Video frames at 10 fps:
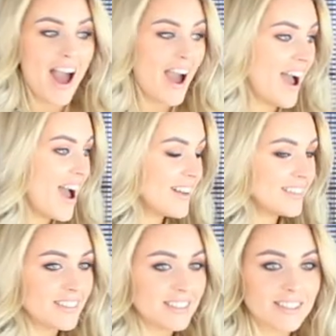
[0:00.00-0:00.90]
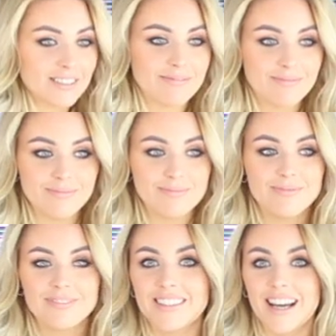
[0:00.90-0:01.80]
and
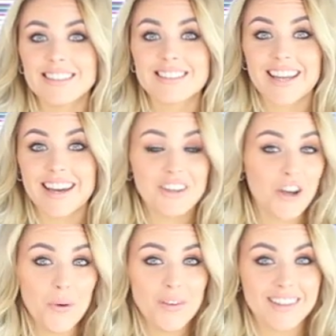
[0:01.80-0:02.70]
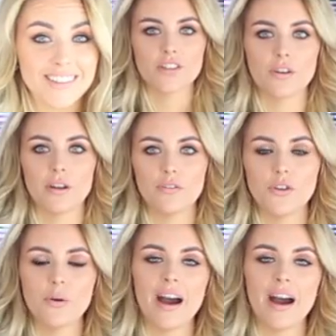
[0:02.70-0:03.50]
let's get going. So if you